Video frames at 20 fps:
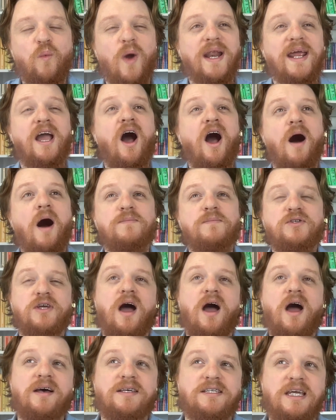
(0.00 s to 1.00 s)
it comes
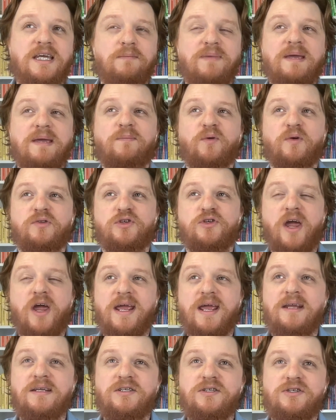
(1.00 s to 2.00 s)
to asking people to
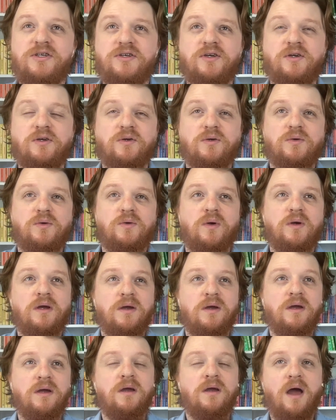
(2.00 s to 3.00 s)
donate to,
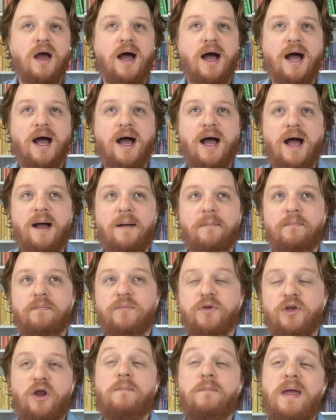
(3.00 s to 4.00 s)

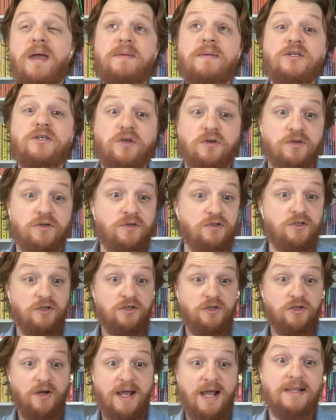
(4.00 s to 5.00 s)
maybe to
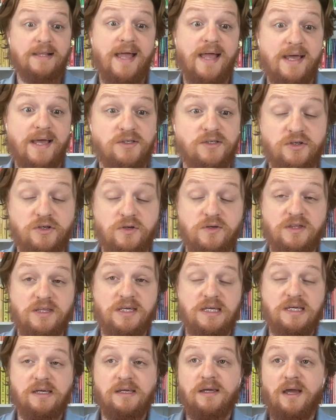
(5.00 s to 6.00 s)
donate less to
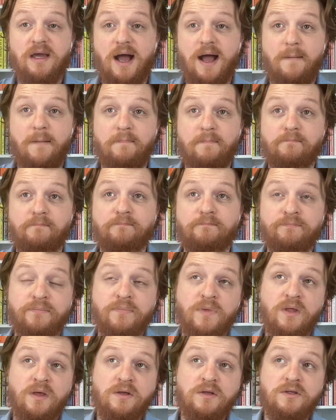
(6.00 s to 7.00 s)
the
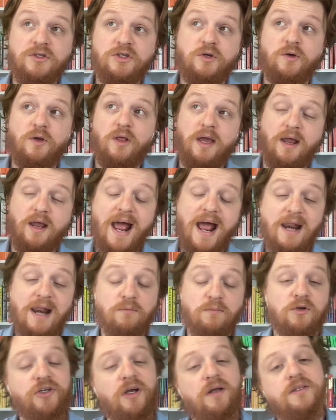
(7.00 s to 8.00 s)
to like an
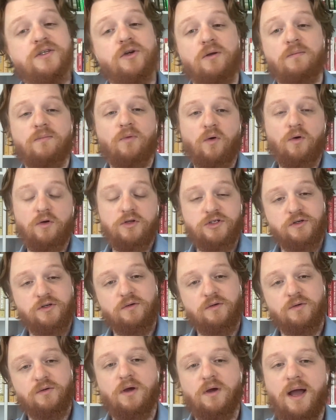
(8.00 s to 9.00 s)
animal shelter and more
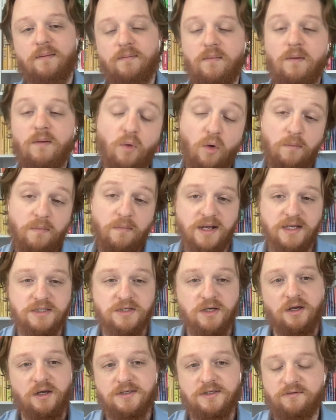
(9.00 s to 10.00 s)
to more money
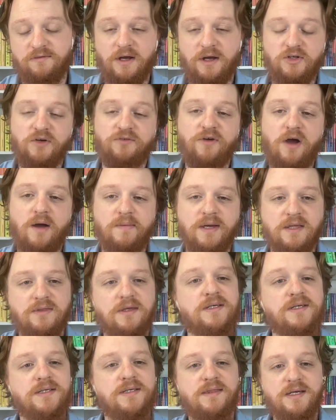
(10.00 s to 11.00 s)
to factory farming and
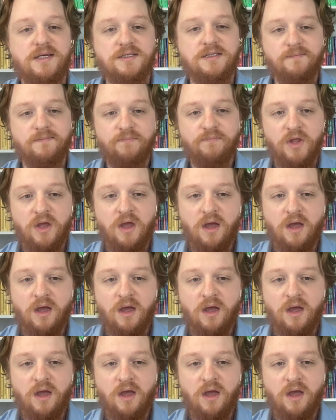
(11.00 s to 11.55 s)
things like this,